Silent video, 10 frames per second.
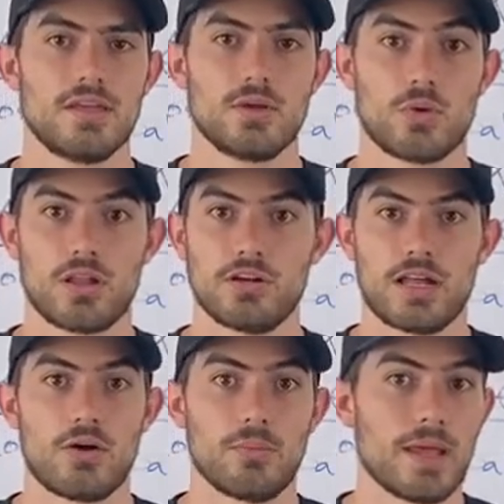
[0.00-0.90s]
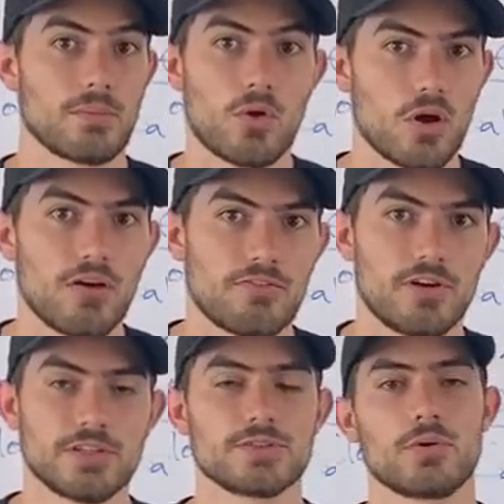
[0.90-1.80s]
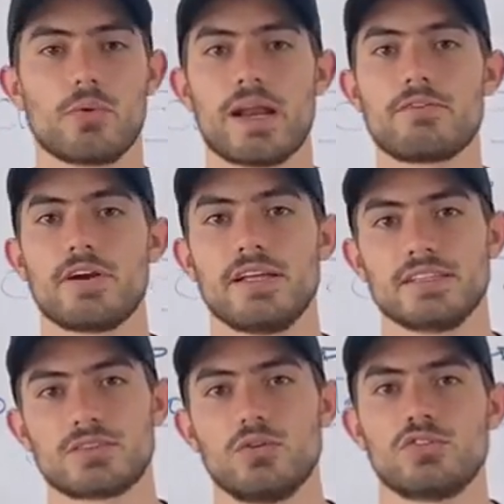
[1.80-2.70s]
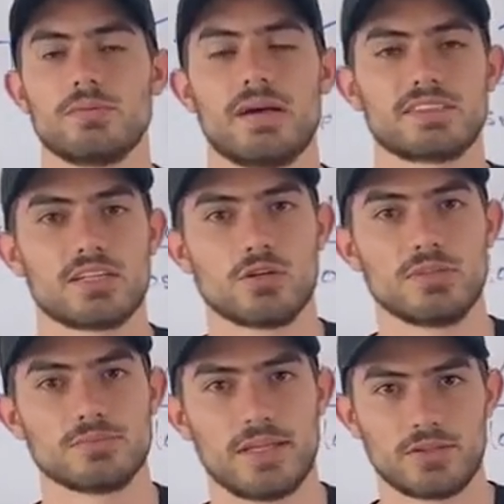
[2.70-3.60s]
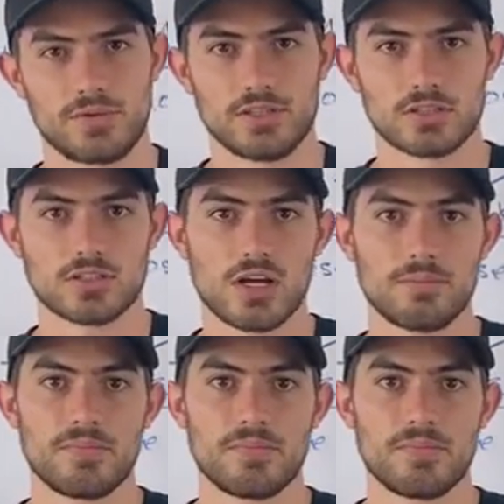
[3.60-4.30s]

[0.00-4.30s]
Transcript: you want to learn how to make more offers, or whatever it is, go to sebastiangomezmentoring.com.